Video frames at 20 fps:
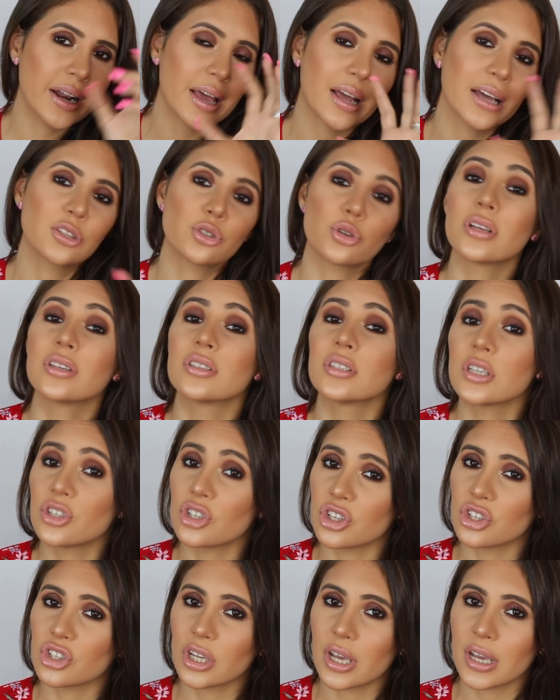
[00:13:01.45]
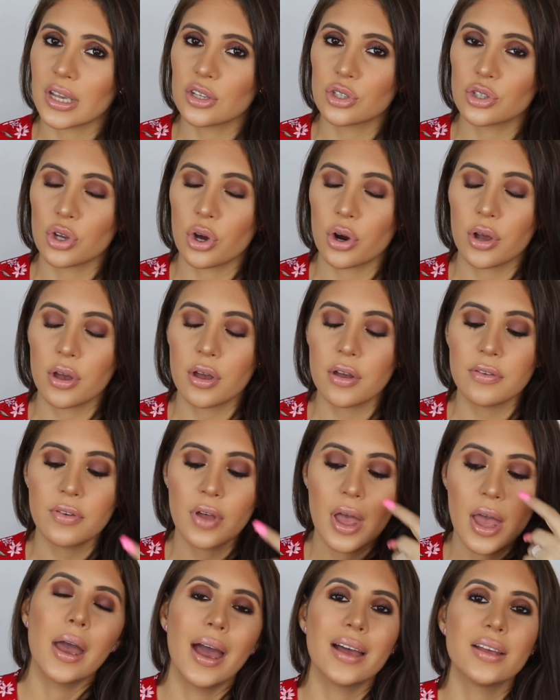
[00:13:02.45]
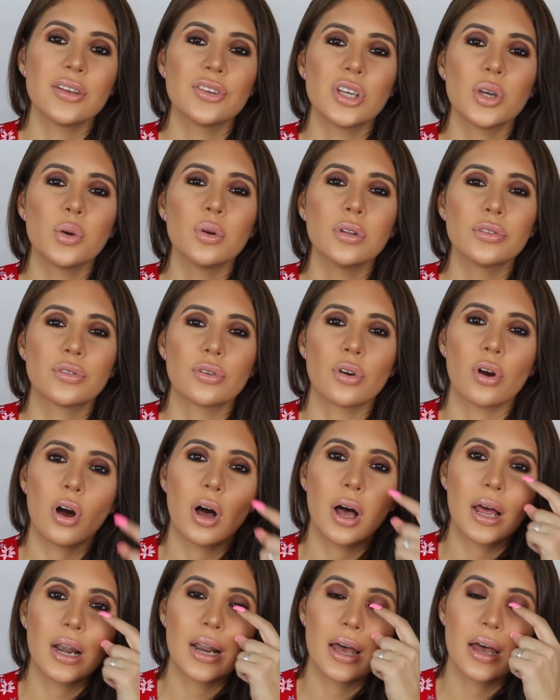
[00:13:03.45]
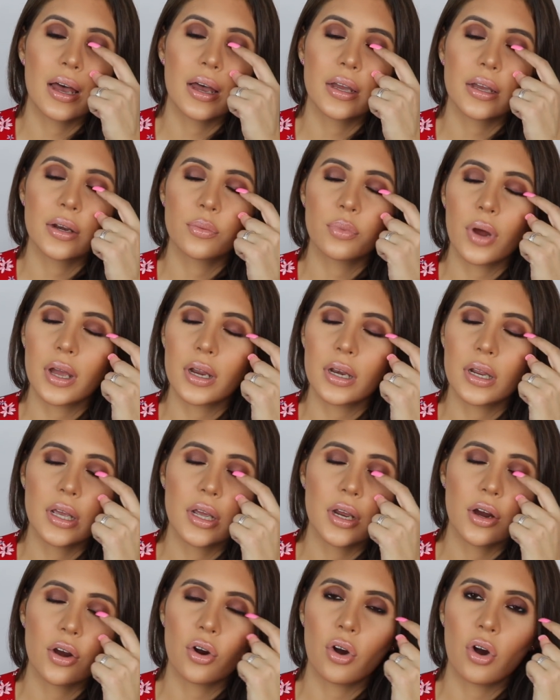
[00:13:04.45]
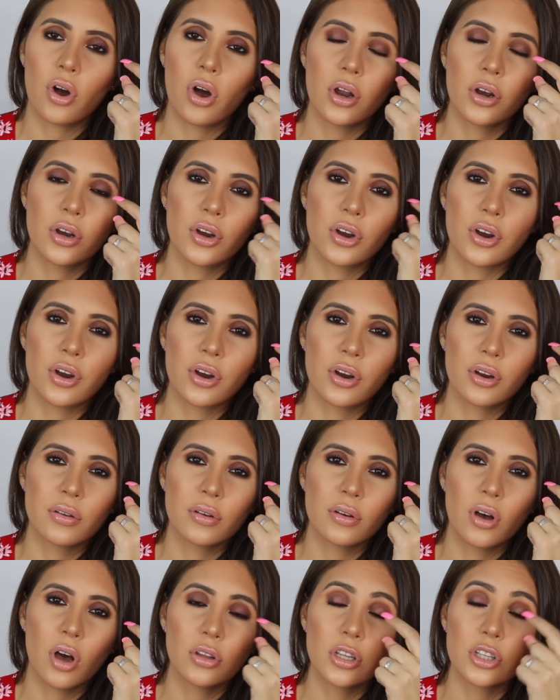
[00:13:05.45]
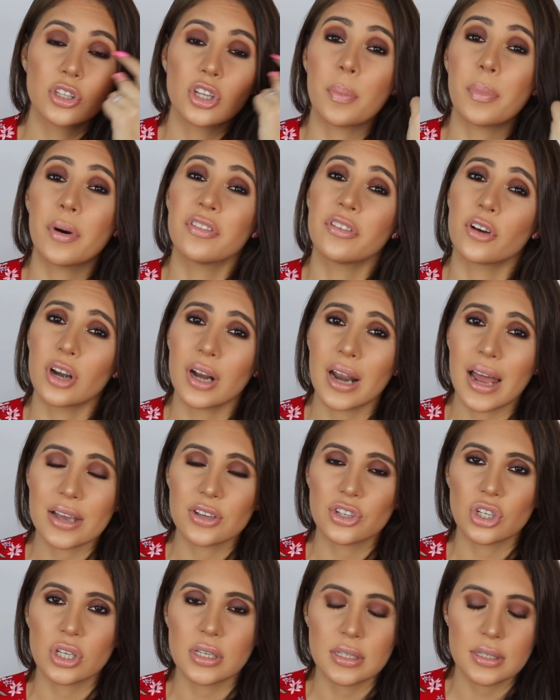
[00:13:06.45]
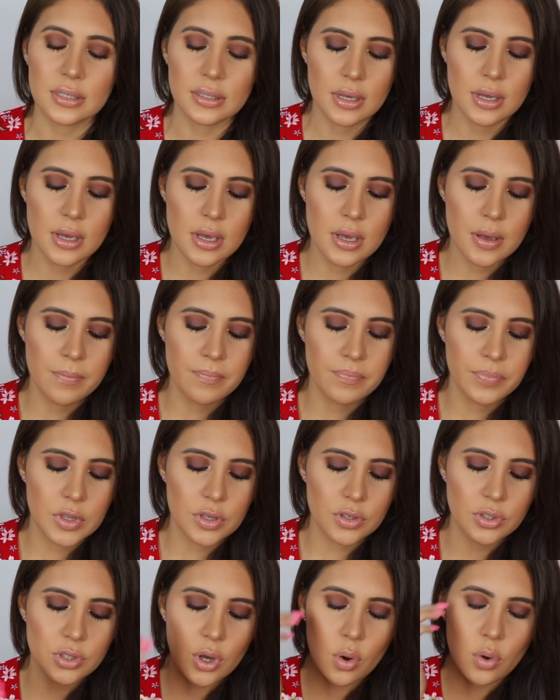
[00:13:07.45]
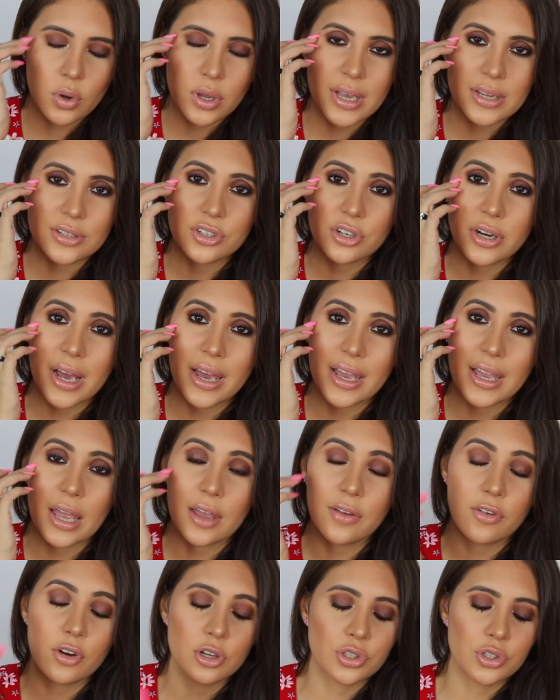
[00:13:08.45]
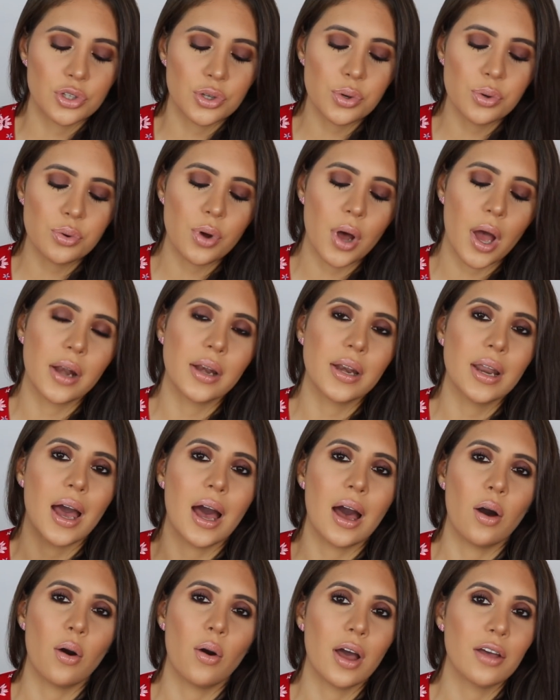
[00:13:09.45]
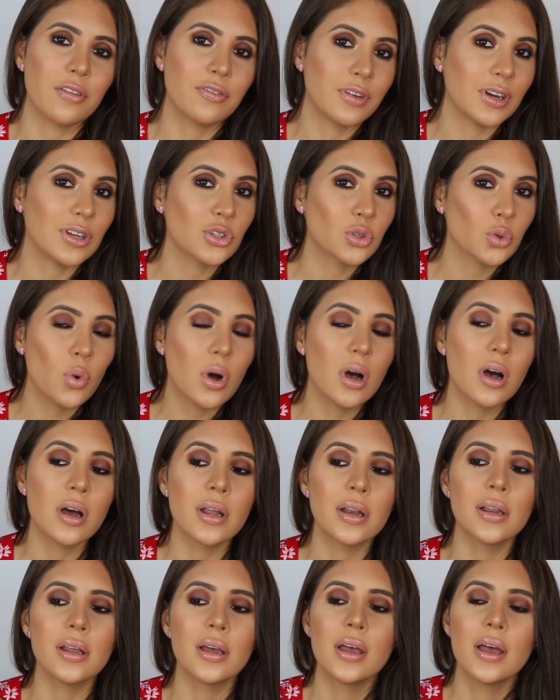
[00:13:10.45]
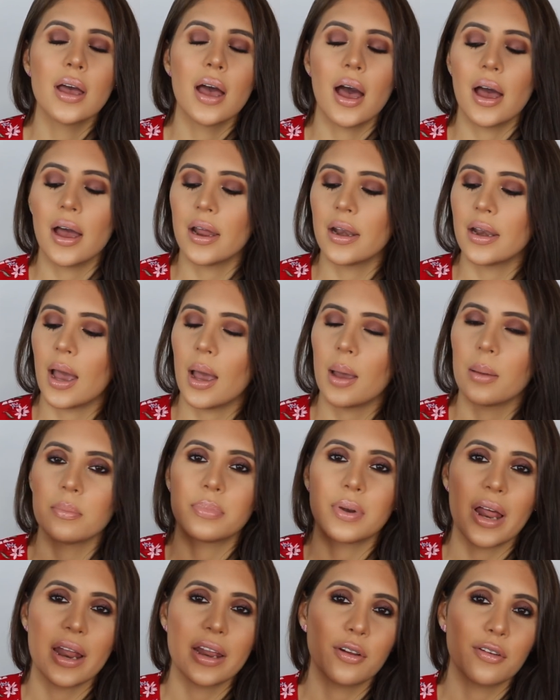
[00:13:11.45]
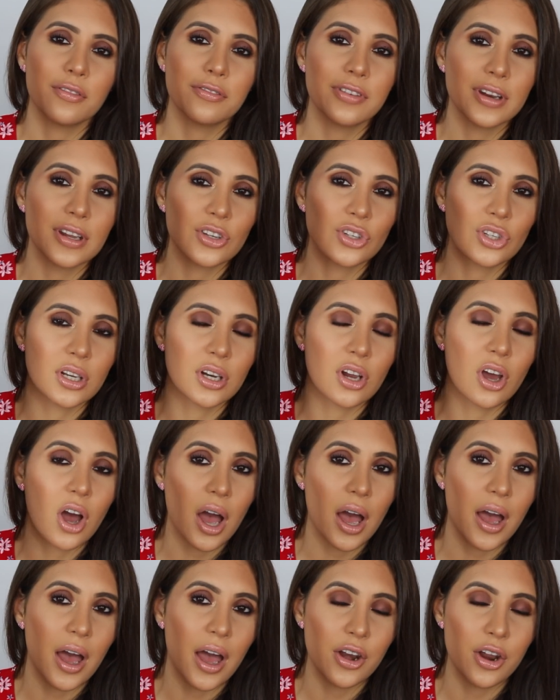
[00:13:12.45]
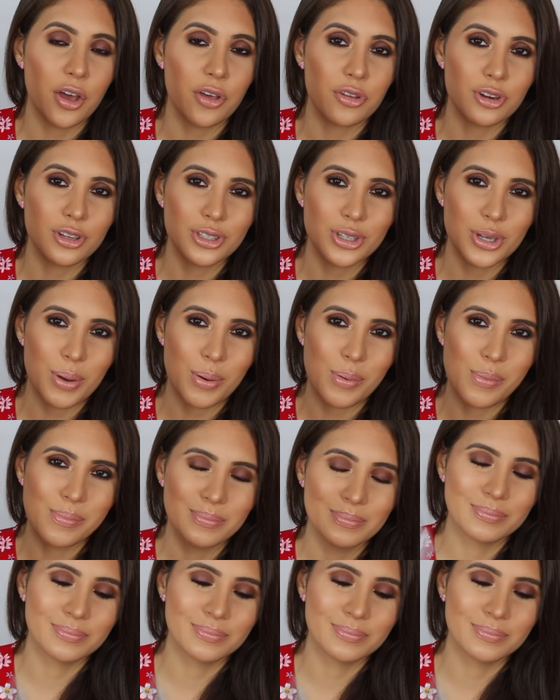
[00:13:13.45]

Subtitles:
like a transition shade sort of, and she will draw a line right here on the top of her lashes. So yesterday I gave her 2, and now I finished 1, and I'm planning on finishing another 2.